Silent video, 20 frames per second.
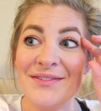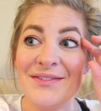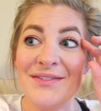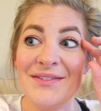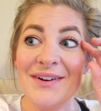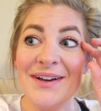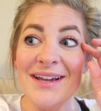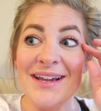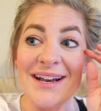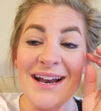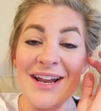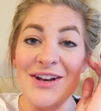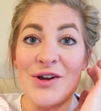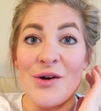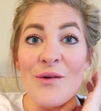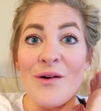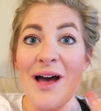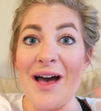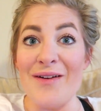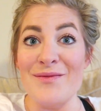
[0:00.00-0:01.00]
when I
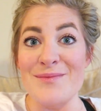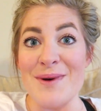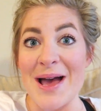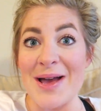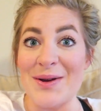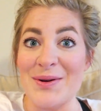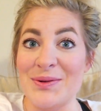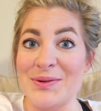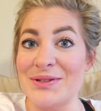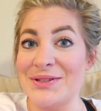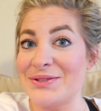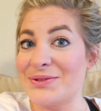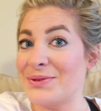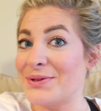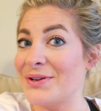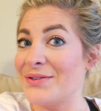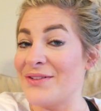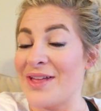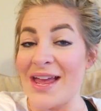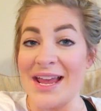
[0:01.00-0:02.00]
don't have Michael to
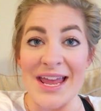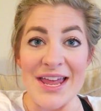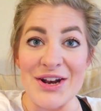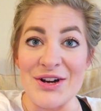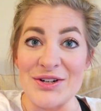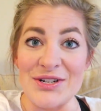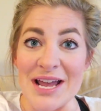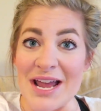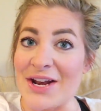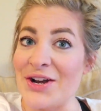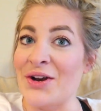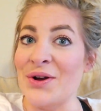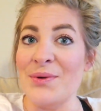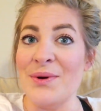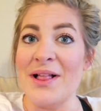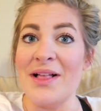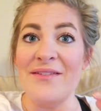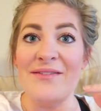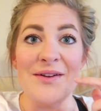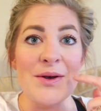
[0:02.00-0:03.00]
sort of like entertain her
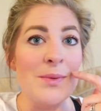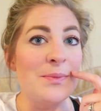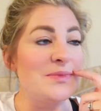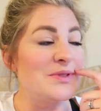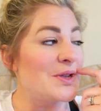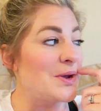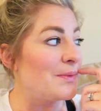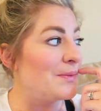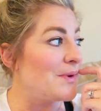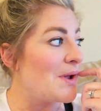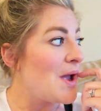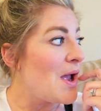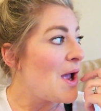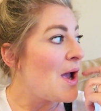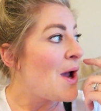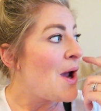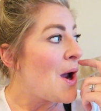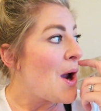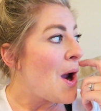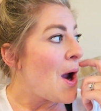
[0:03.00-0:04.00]
while I film. So
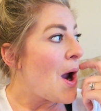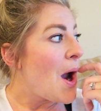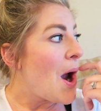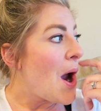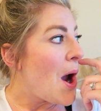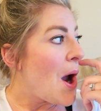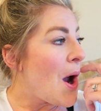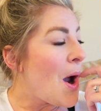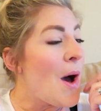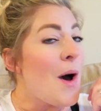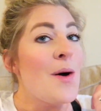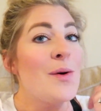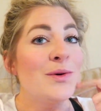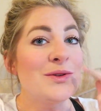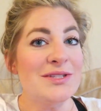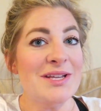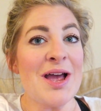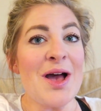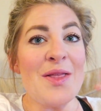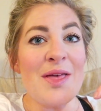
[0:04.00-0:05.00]

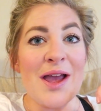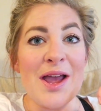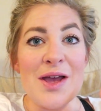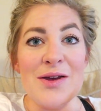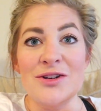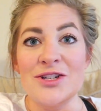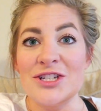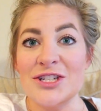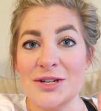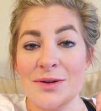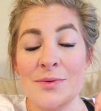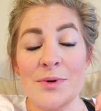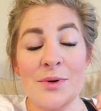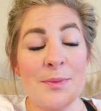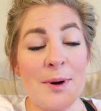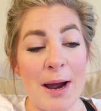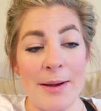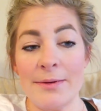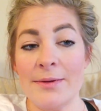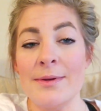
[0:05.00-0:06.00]
we'll see how that goes. She will
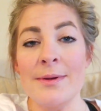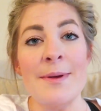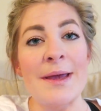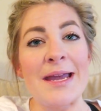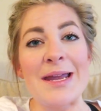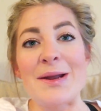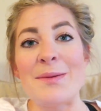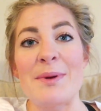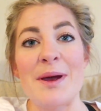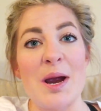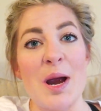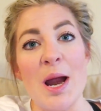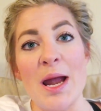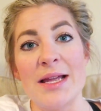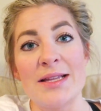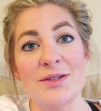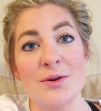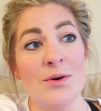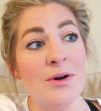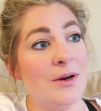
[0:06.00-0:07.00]
probably make an
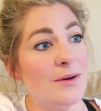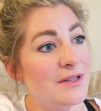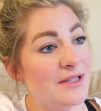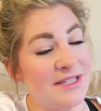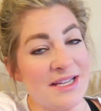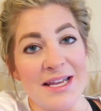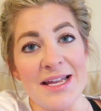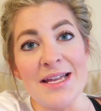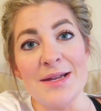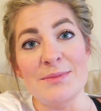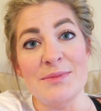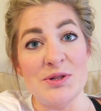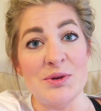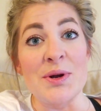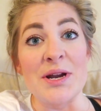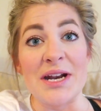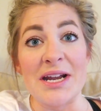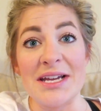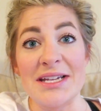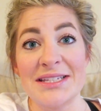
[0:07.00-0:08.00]
appearance or sit in
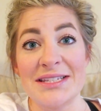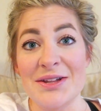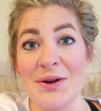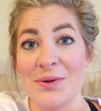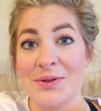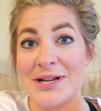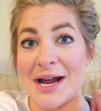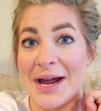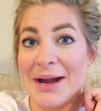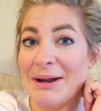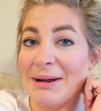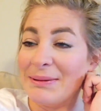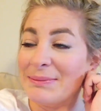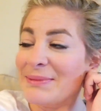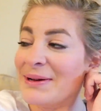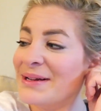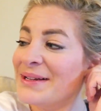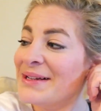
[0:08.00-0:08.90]
between us the whole time.